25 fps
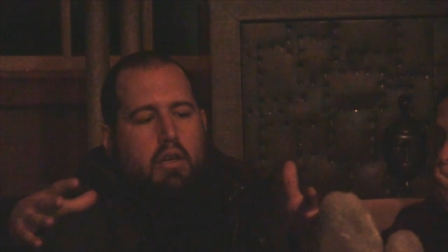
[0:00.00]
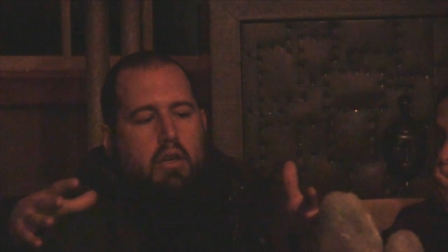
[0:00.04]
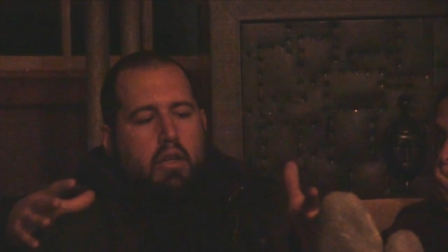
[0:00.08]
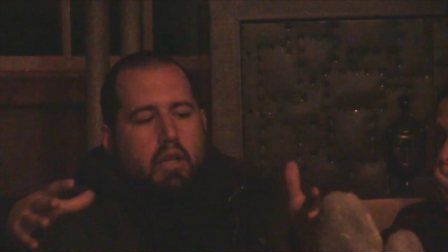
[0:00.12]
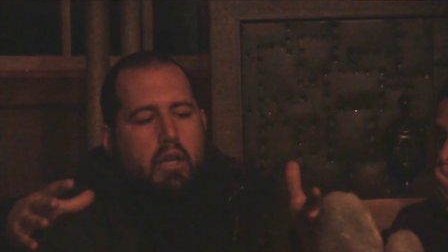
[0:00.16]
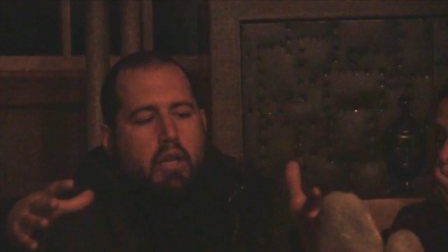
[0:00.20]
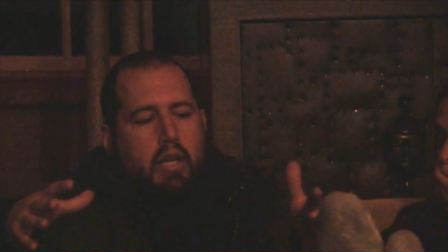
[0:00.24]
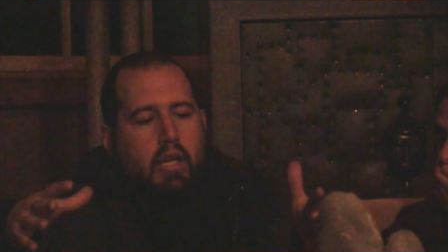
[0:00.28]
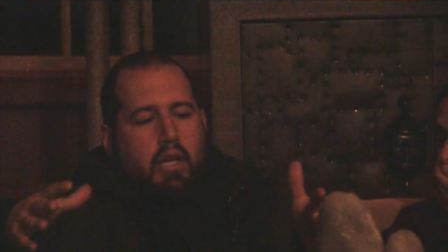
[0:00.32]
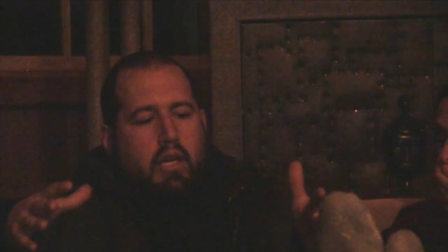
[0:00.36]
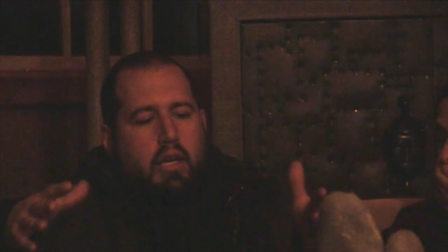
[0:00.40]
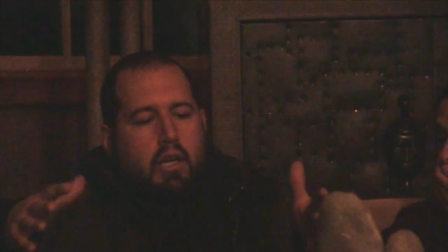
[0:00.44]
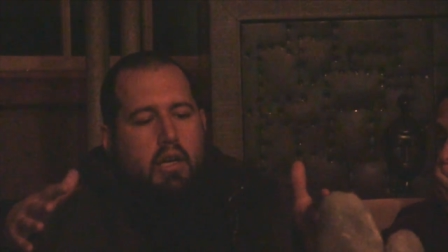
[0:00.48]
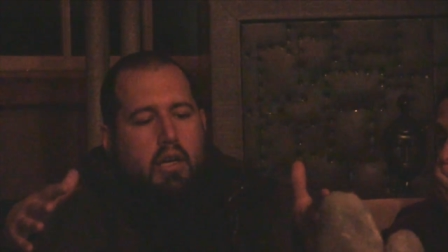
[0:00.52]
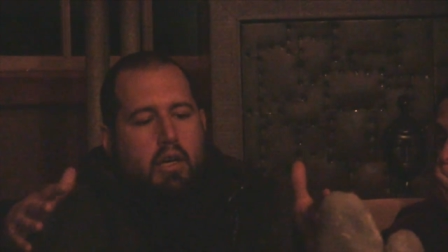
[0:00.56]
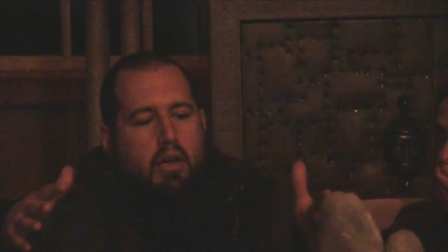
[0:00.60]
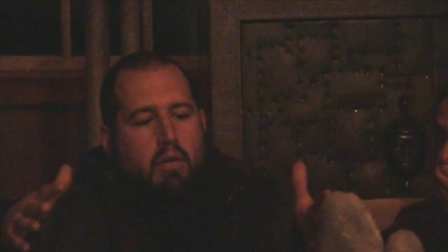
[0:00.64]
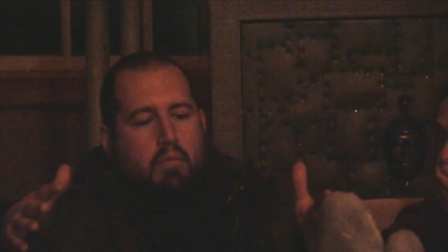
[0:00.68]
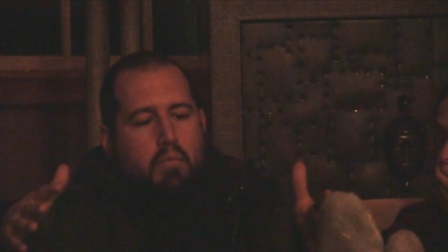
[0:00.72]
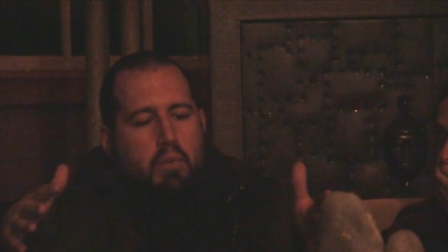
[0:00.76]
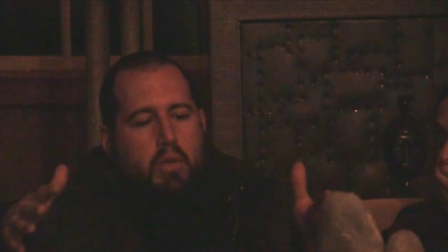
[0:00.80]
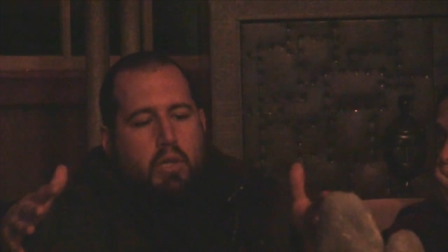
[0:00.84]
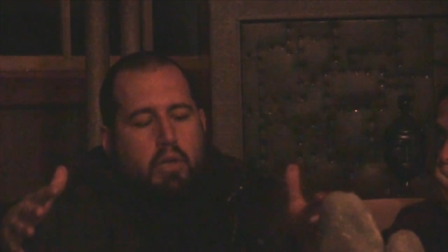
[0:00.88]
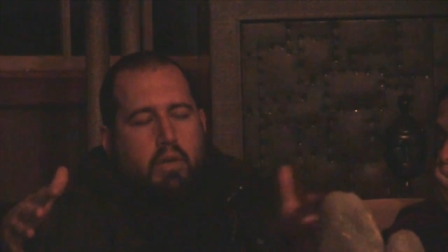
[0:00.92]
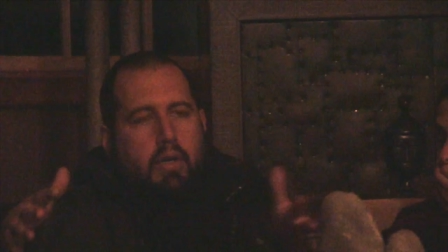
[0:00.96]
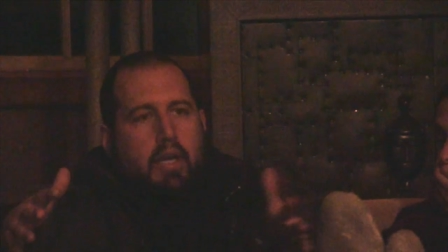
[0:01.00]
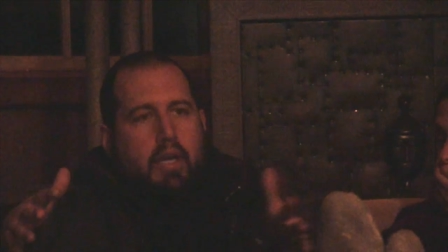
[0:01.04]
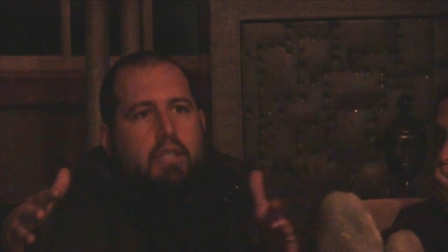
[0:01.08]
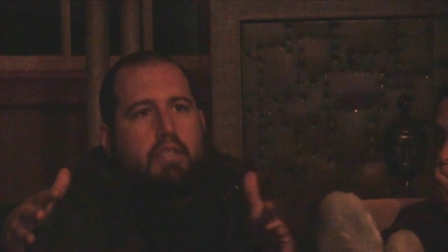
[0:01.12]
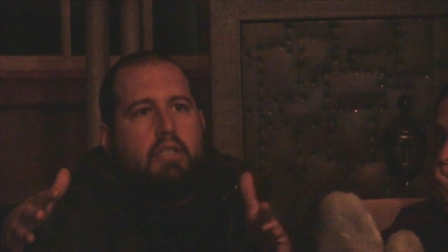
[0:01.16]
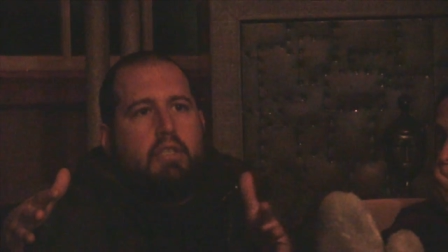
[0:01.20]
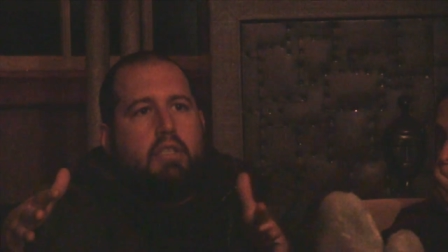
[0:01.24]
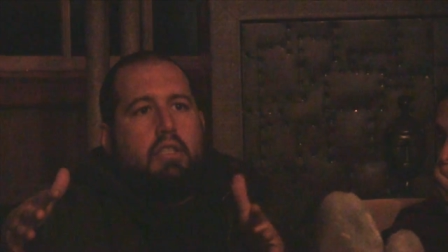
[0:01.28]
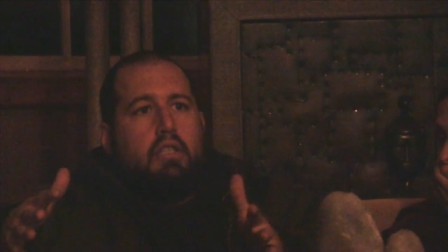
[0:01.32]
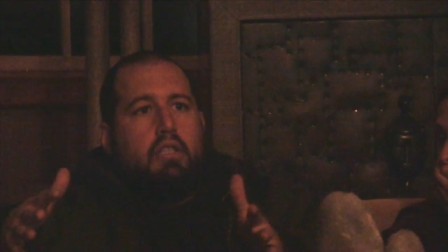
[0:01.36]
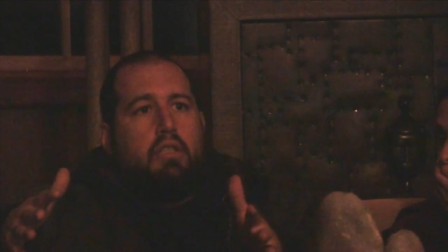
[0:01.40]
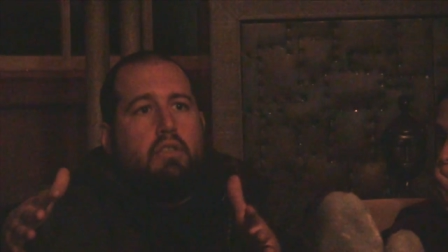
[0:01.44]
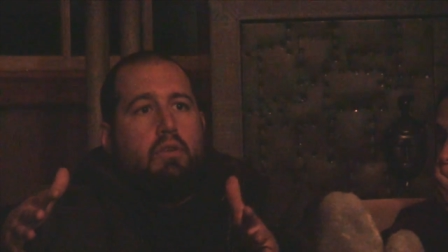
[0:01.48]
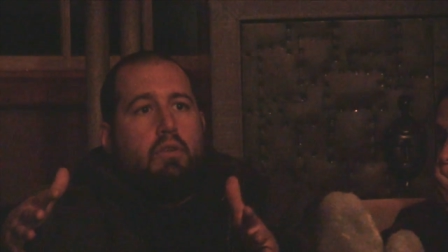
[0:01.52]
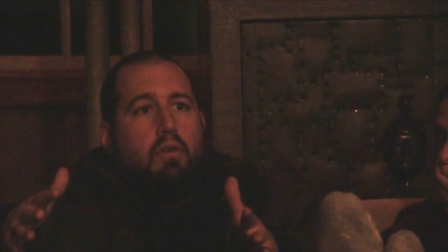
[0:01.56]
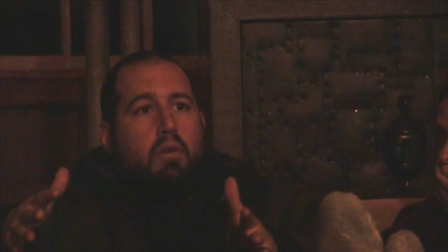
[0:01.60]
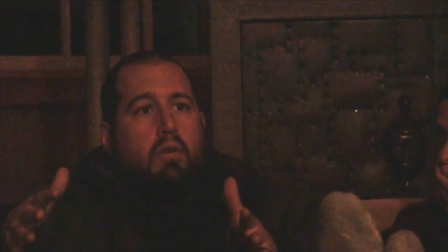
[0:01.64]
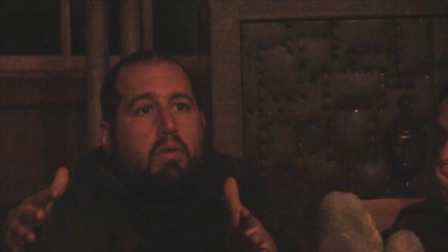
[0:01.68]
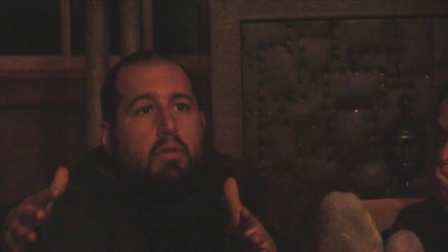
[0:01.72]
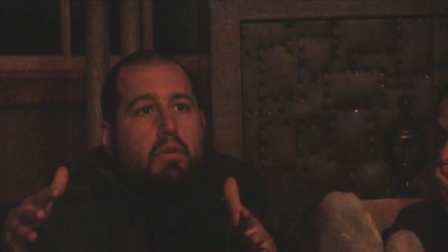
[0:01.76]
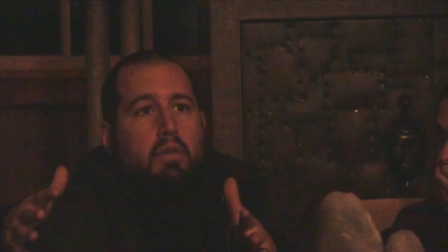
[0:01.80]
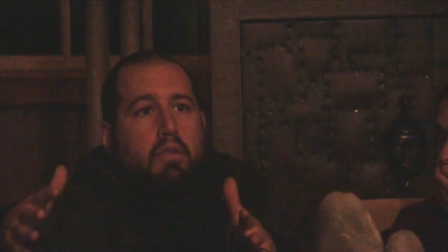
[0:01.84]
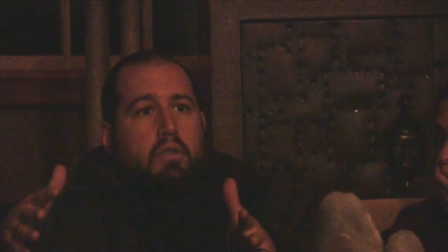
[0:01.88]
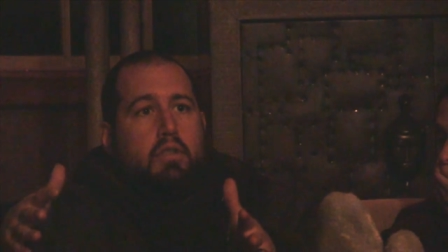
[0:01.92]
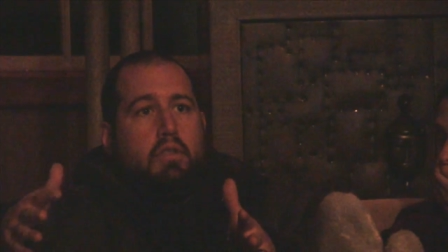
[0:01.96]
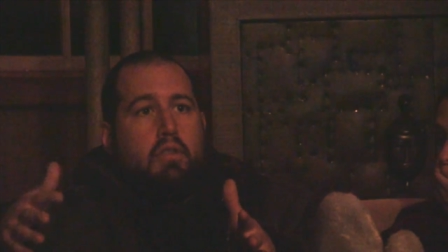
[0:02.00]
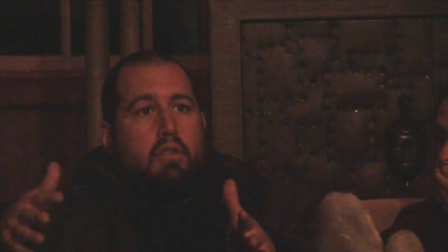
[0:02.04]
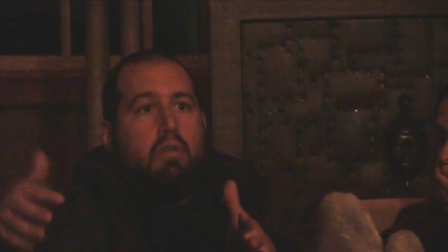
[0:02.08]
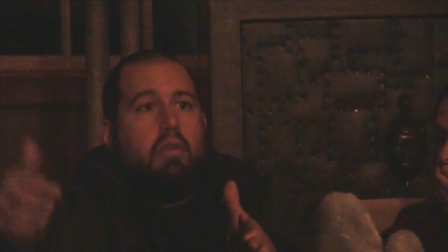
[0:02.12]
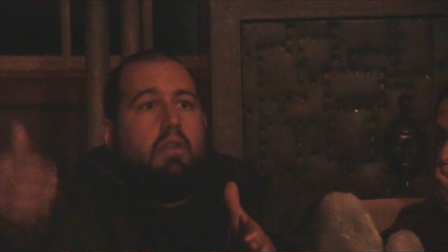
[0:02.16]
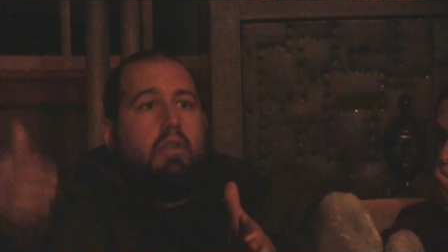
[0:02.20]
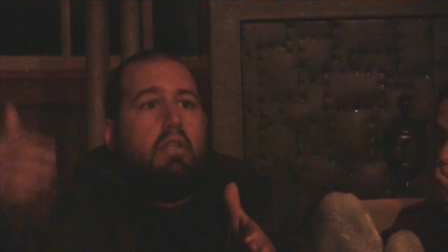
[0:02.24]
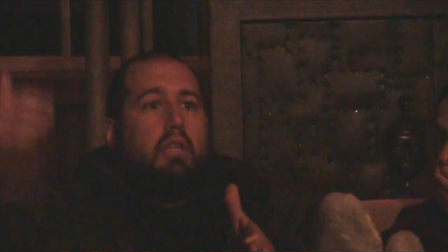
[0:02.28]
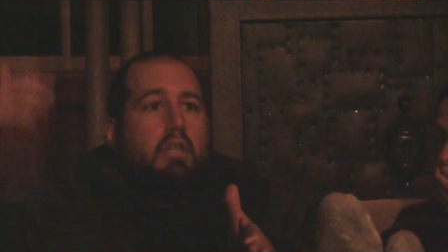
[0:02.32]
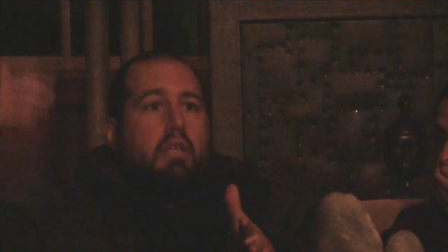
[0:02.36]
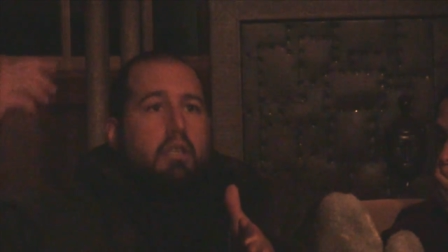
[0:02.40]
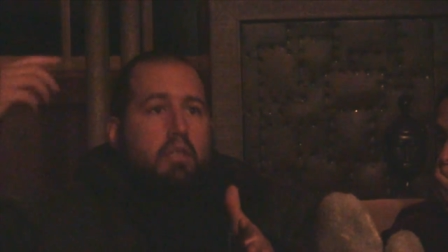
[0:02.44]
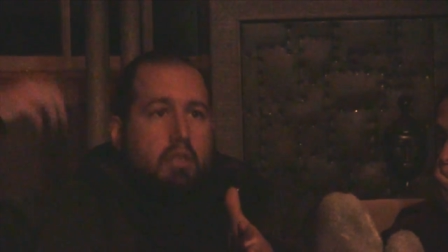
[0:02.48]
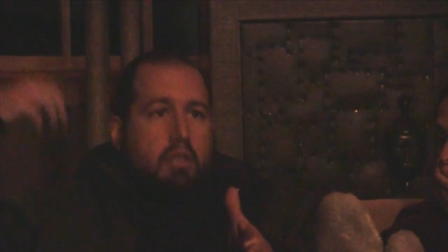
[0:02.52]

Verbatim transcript: like a progression towards learning